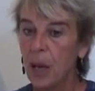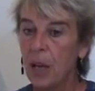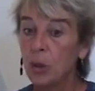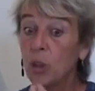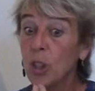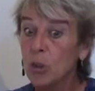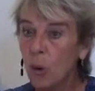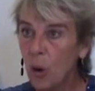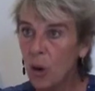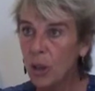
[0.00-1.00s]
how does he
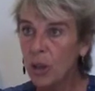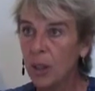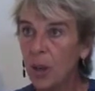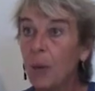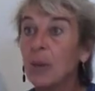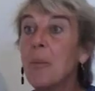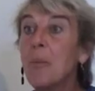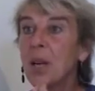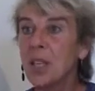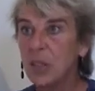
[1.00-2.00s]
talk, what
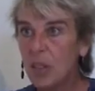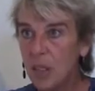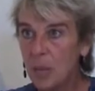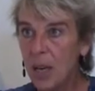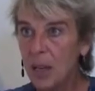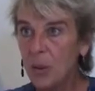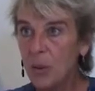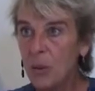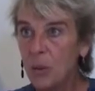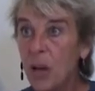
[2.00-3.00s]
impression does he make on
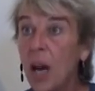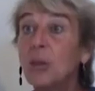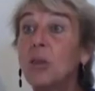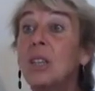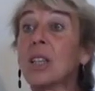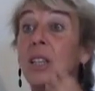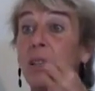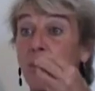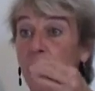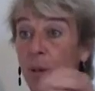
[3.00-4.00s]
you, how does he
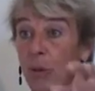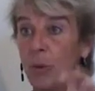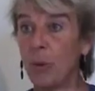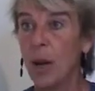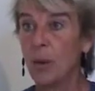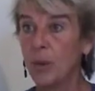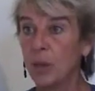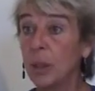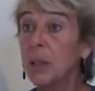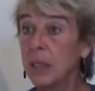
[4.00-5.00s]
evolve throughout
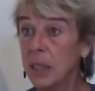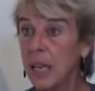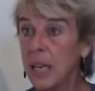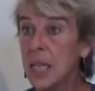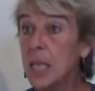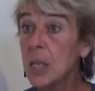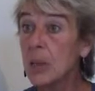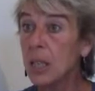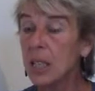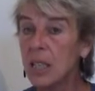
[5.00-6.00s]
the case. So
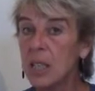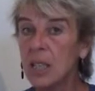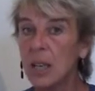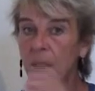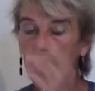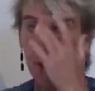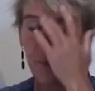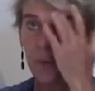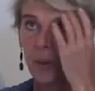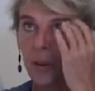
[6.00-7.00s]
it is
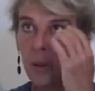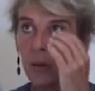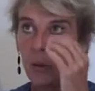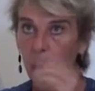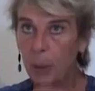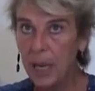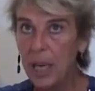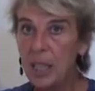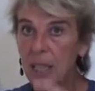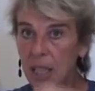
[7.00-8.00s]
the
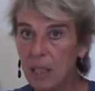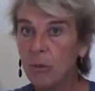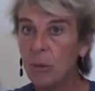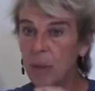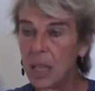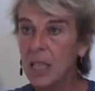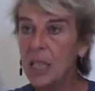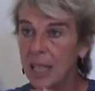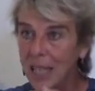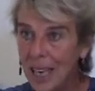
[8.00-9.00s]
way the
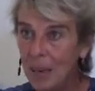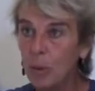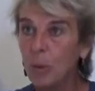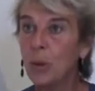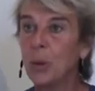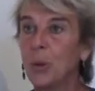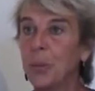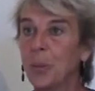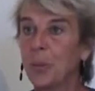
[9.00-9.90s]
information came to you.